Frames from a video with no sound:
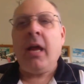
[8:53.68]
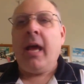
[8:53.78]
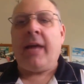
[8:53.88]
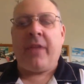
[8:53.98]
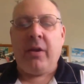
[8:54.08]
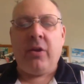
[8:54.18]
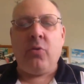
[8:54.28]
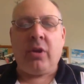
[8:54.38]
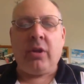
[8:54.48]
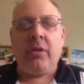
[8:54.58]
And
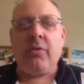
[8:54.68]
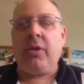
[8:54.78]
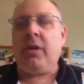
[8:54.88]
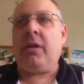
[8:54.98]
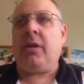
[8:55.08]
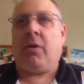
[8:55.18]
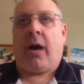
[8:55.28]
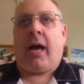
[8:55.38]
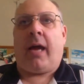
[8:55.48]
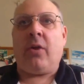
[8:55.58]
you can literally,
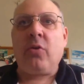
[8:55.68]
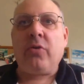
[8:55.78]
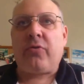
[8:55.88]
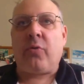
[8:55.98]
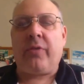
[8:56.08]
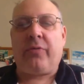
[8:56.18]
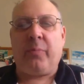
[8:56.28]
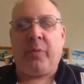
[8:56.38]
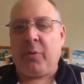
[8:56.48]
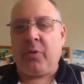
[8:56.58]
I heard stories
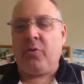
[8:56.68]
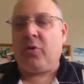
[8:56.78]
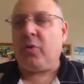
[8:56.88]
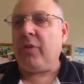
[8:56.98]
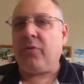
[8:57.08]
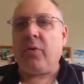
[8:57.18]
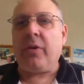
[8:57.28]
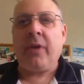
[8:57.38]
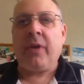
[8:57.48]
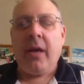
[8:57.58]
from people, and you can read
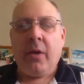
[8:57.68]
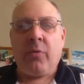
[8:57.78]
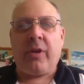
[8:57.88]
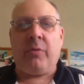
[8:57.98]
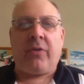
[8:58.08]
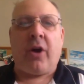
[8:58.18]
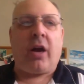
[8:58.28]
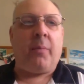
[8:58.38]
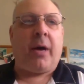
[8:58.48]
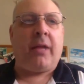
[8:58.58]
stories where they would
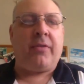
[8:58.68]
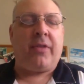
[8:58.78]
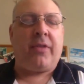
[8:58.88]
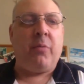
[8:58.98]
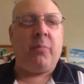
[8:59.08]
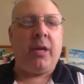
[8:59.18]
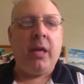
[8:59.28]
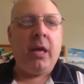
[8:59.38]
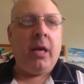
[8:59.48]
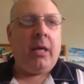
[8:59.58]
talk about that they would
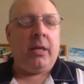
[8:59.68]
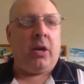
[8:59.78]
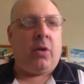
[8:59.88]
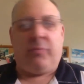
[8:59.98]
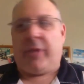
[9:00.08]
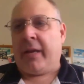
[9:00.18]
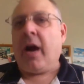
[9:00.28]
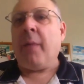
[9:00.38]
be, they come